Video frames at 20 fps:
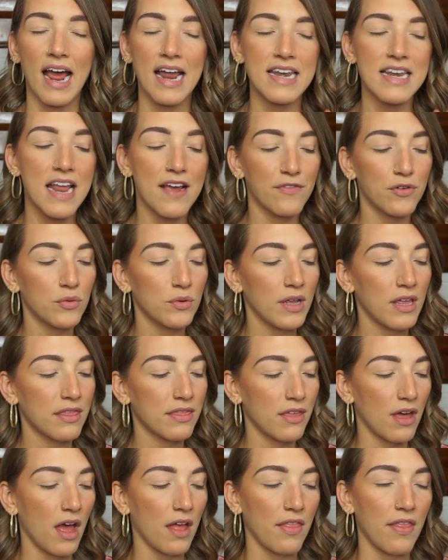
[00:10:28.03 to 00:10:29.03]
I never really
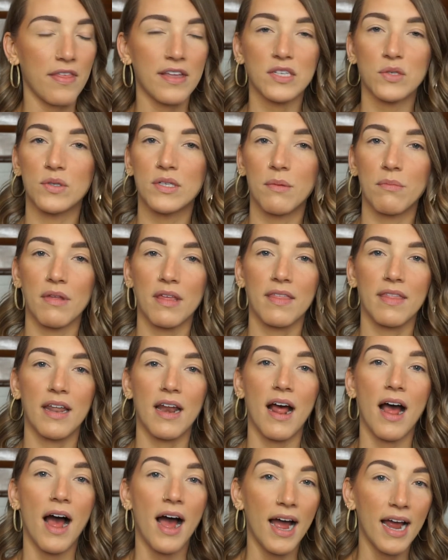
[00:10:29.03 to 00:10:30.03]
thought that this was something
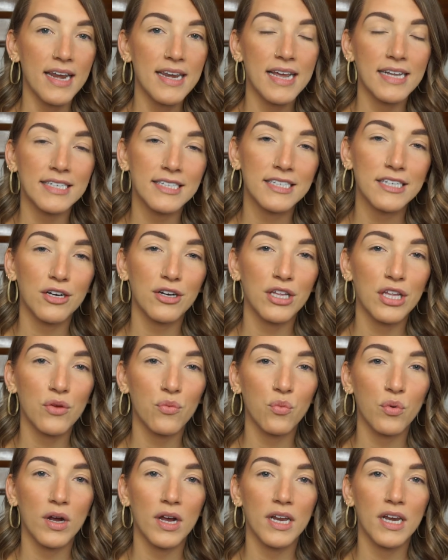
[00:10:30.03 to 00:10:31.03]
that I necessarily
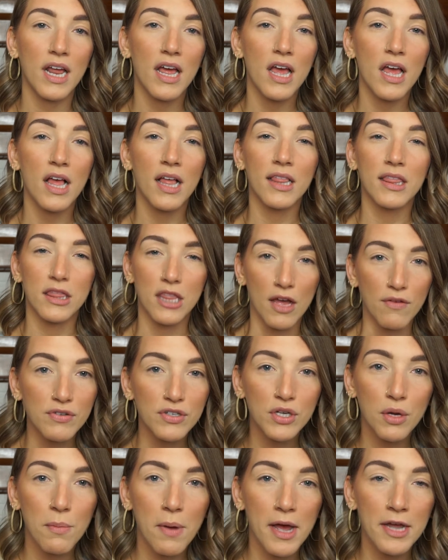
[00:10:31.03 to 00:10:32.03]
would love
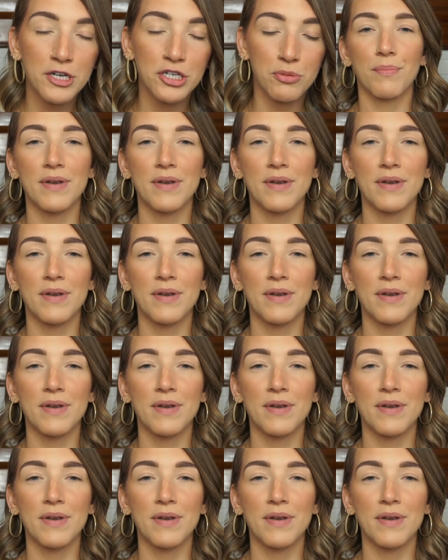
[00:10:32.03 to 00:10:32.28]
so much.